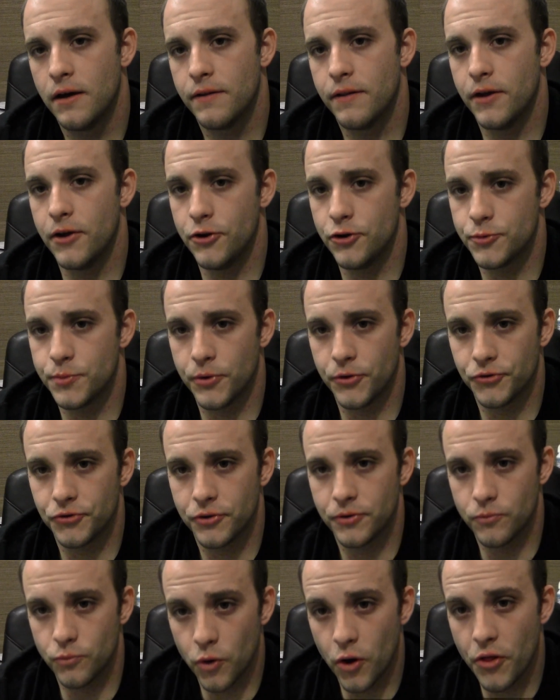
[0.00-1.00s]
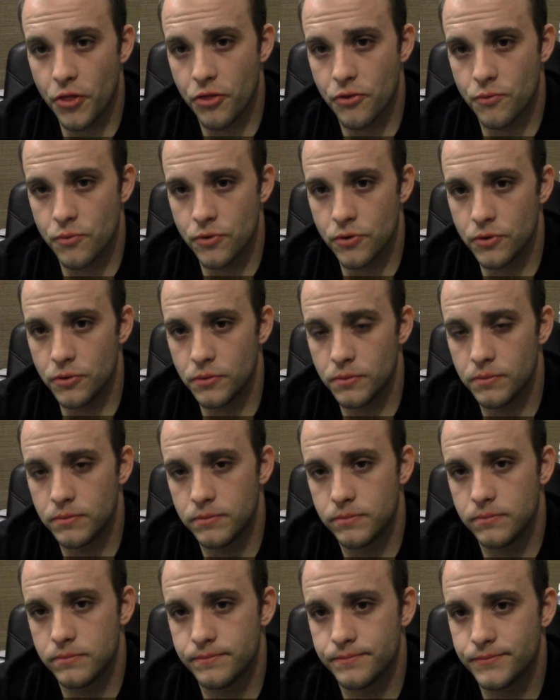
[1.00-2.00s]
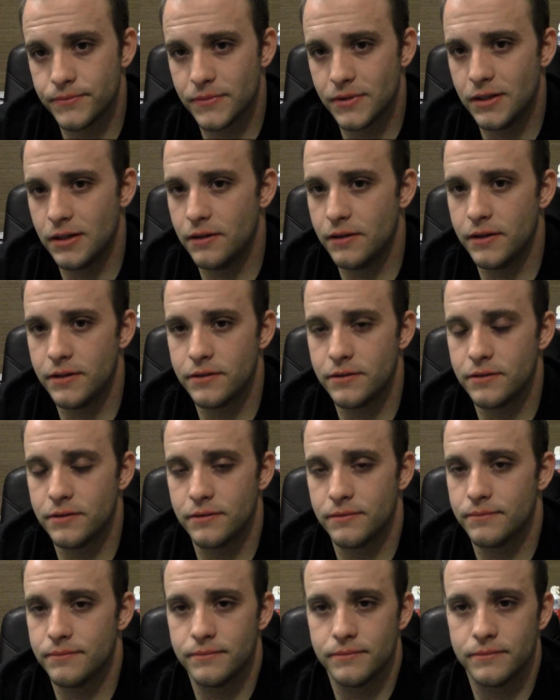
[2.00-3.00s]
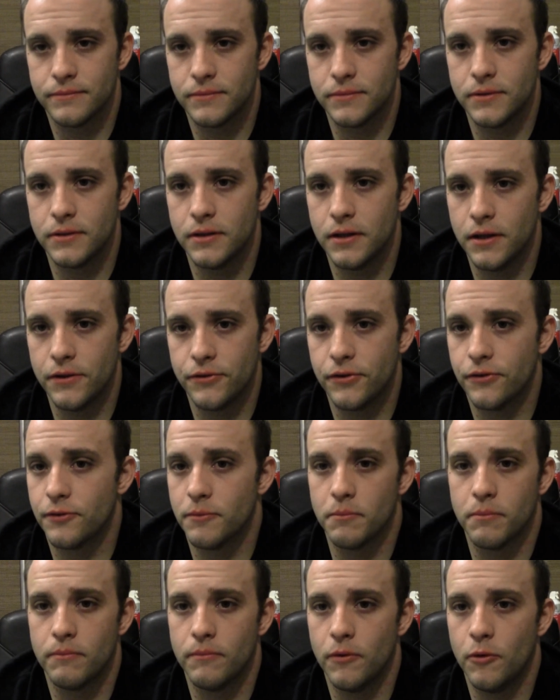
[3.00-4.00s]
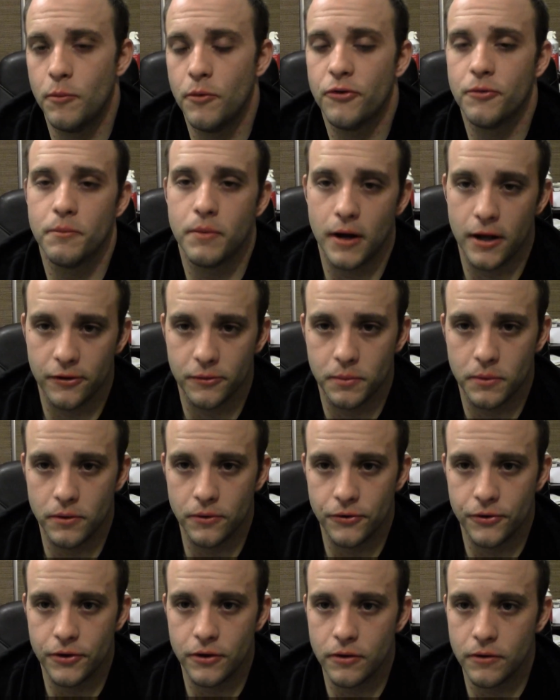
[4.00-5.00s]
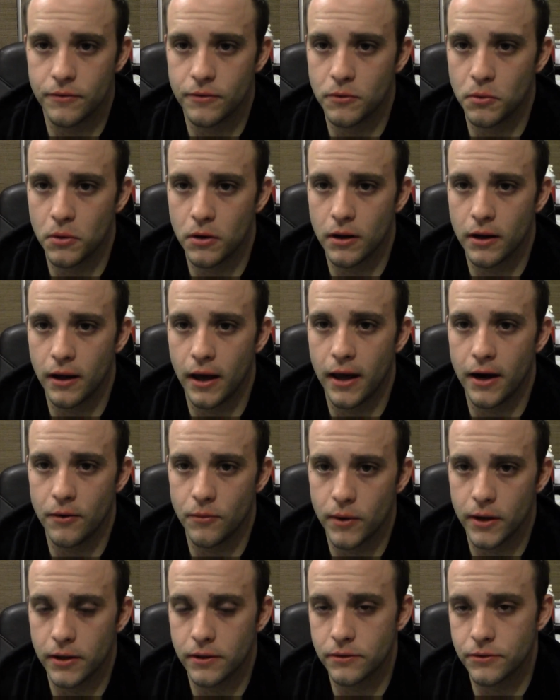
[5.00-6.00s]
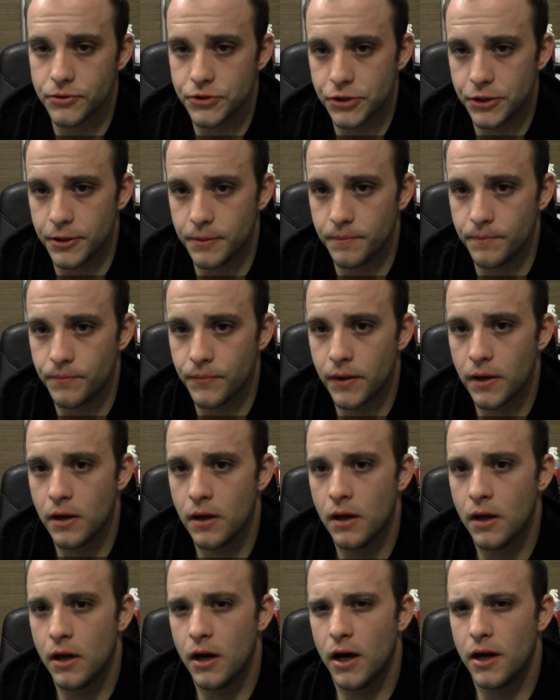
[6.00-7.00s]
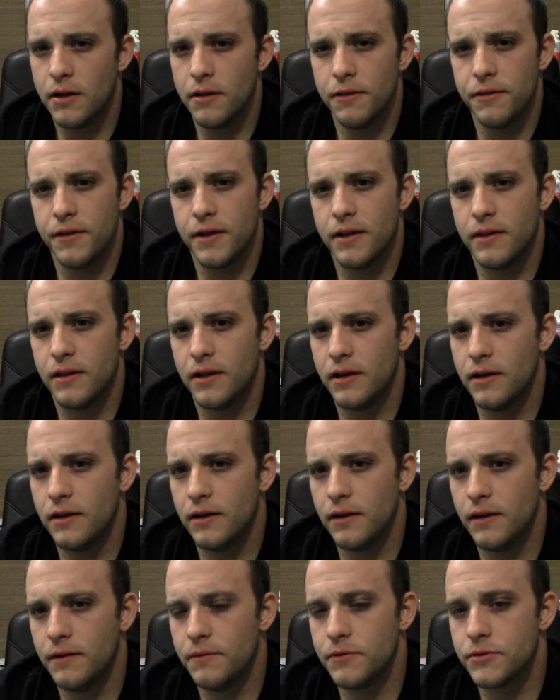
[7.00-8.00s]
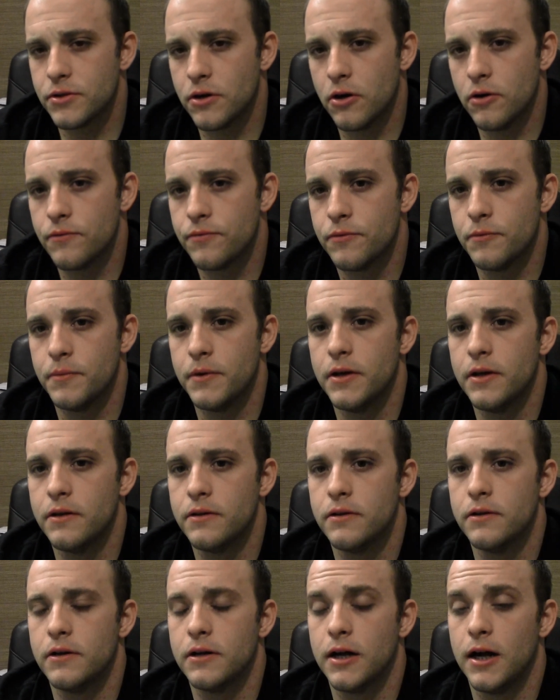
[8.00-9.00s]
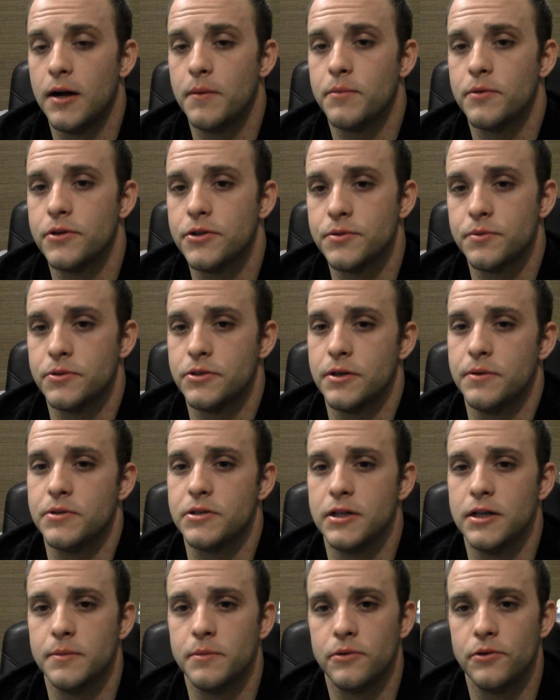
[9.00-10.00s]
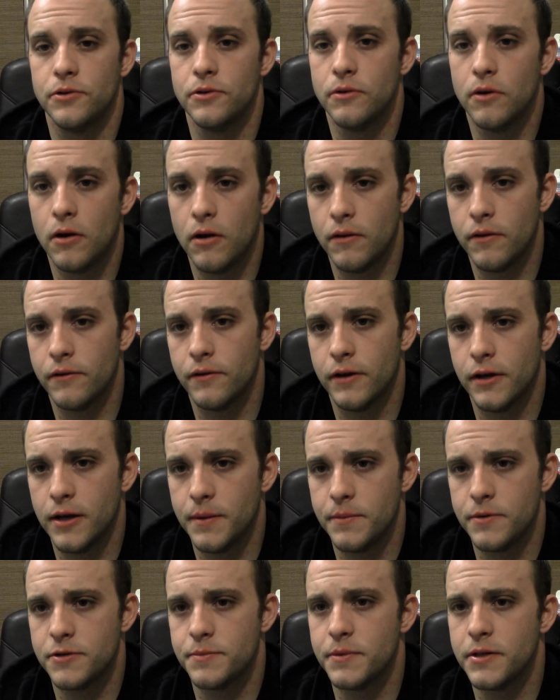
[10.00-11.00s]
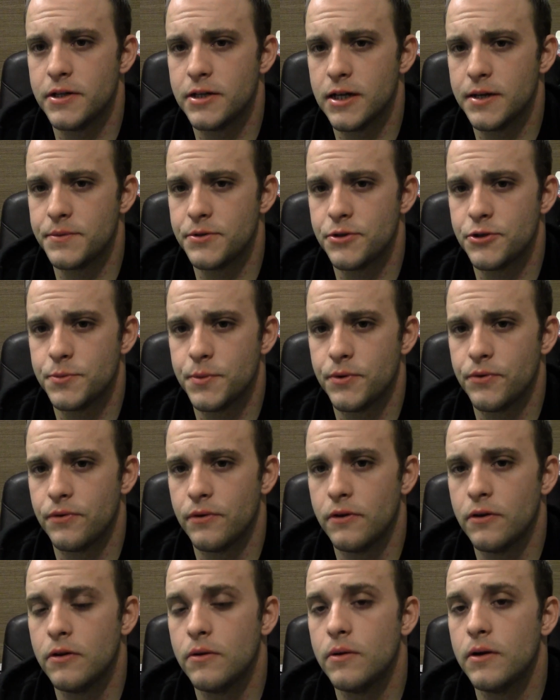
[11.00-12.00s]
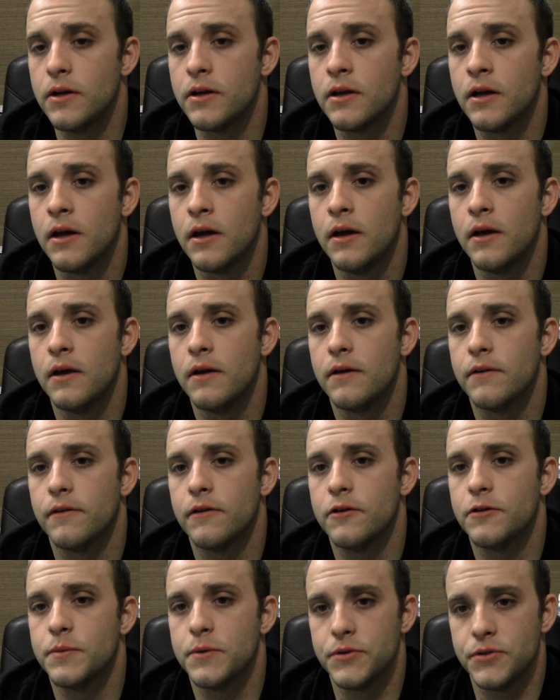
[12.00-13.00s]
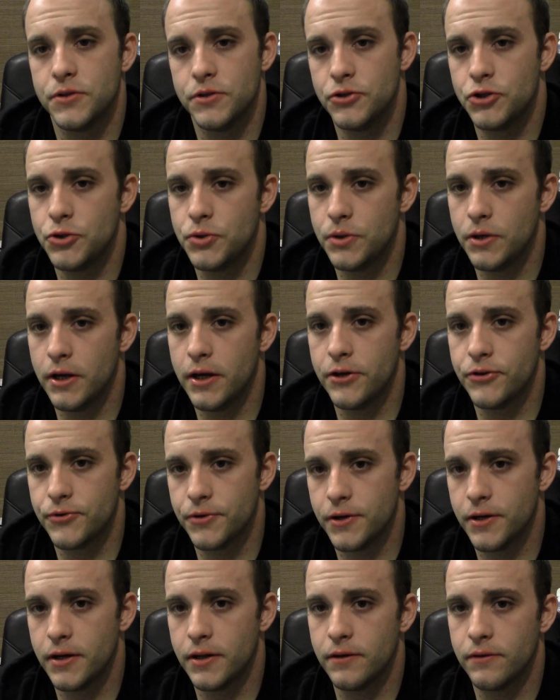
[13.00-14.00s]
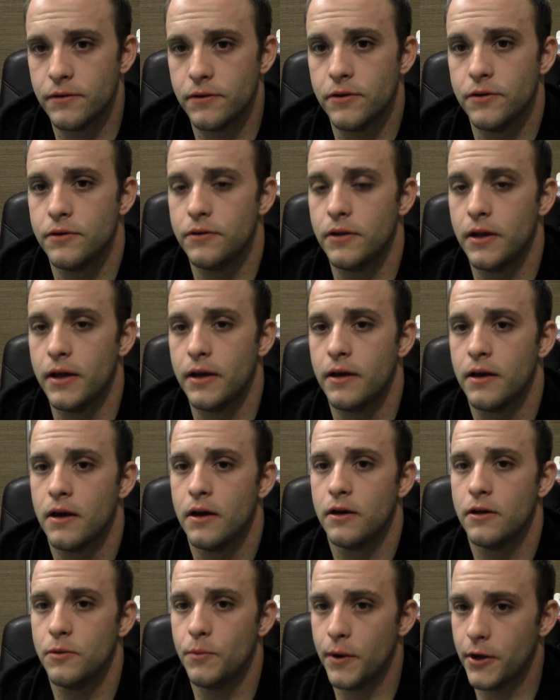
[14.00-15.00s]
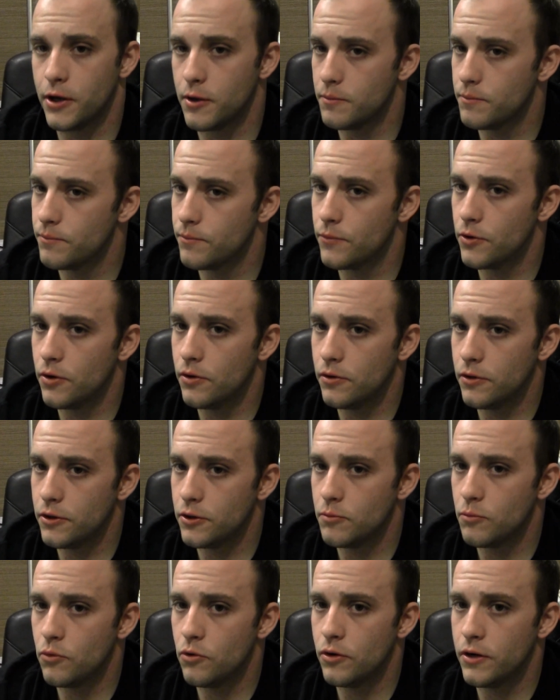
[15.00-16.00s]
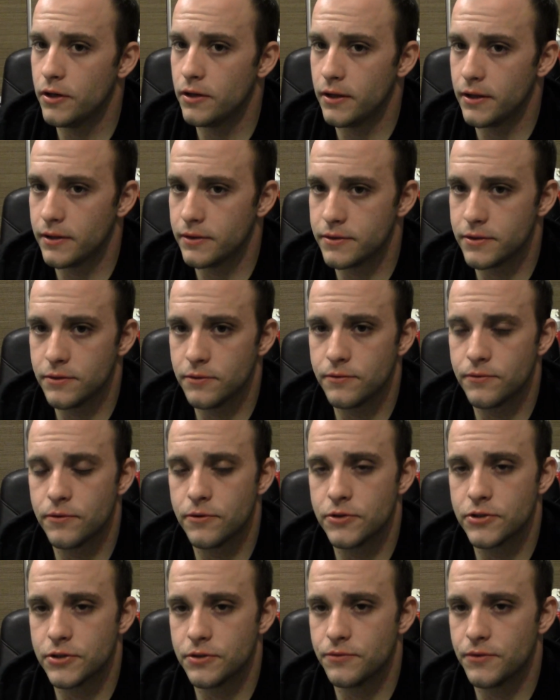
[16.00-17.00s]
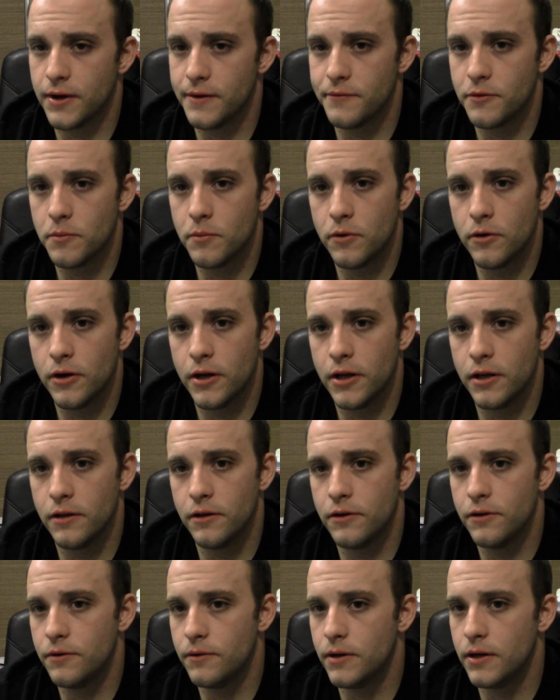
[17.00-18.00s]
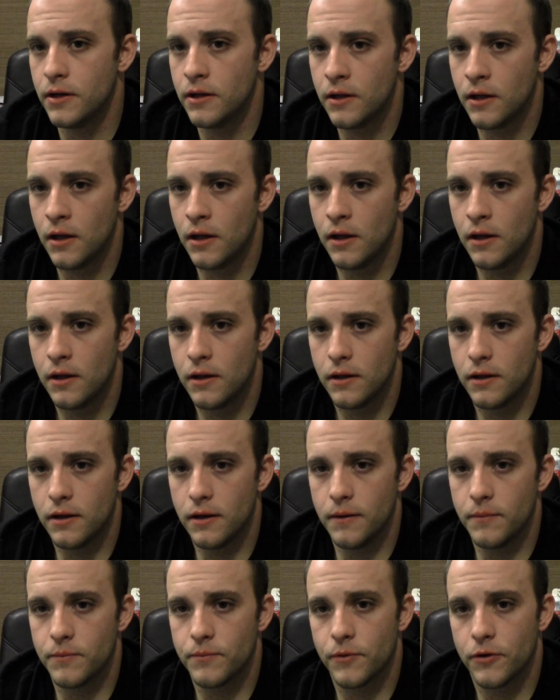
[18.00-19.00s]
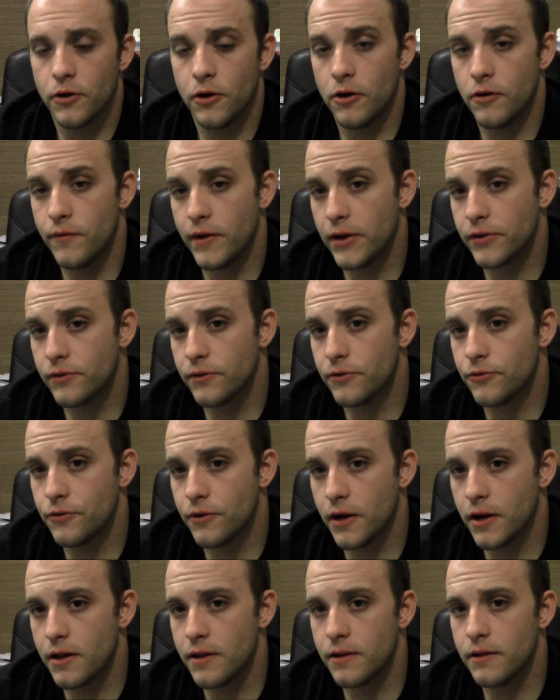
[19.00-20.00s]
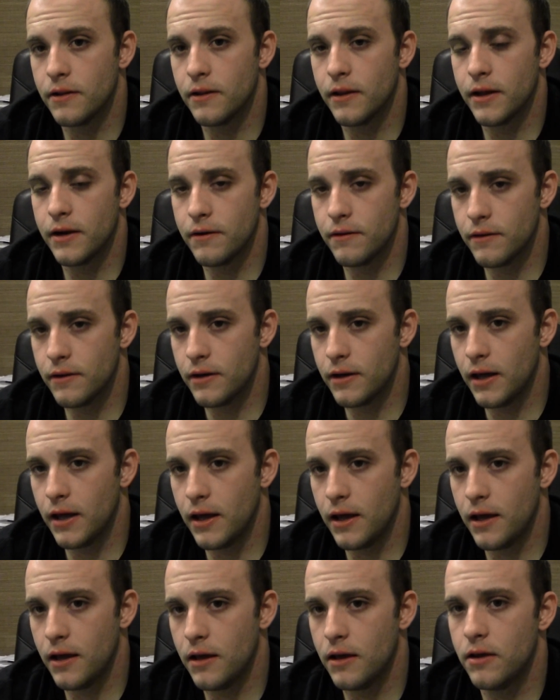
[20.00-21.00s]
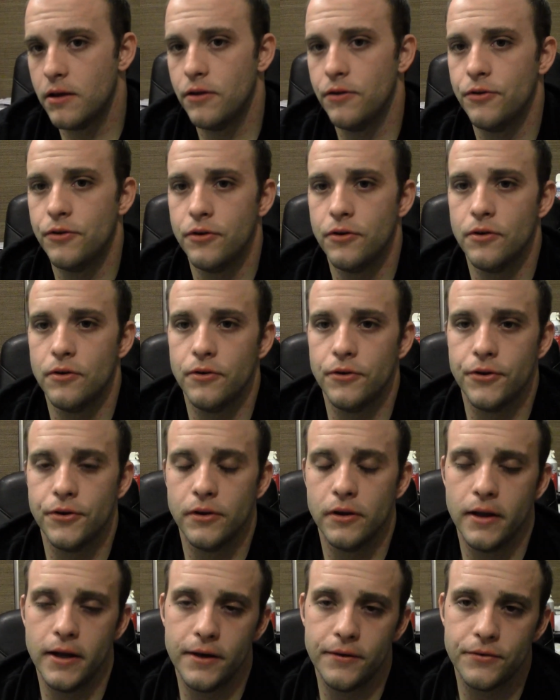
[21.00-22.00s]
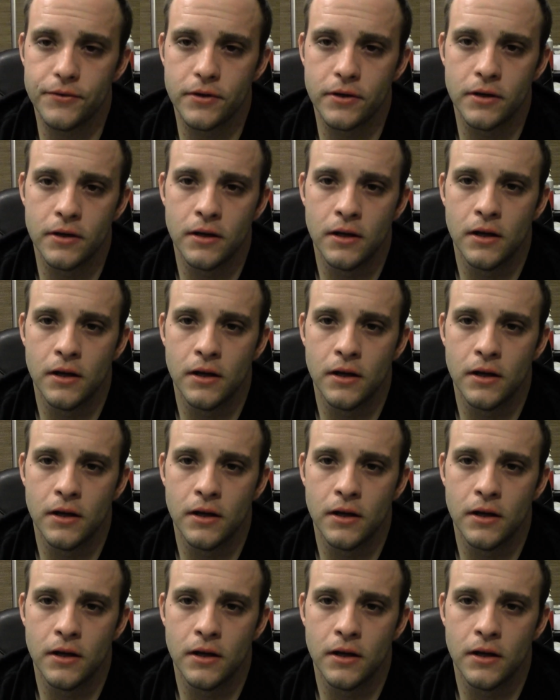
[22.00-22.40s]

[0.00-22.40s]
that you're supposed to run through. Now it's just almost impossible to do if you're at a regular gym. Another thing that was hard for me to accomplish, which I wasn't able to do all the time or as many times as you're supposed to do it, is that you're supposed to do 2-a-day training. So you do you wake up early in the morning, like 04, 05 in the morning, you do a cardiovascular training, and later in the day you do your lift.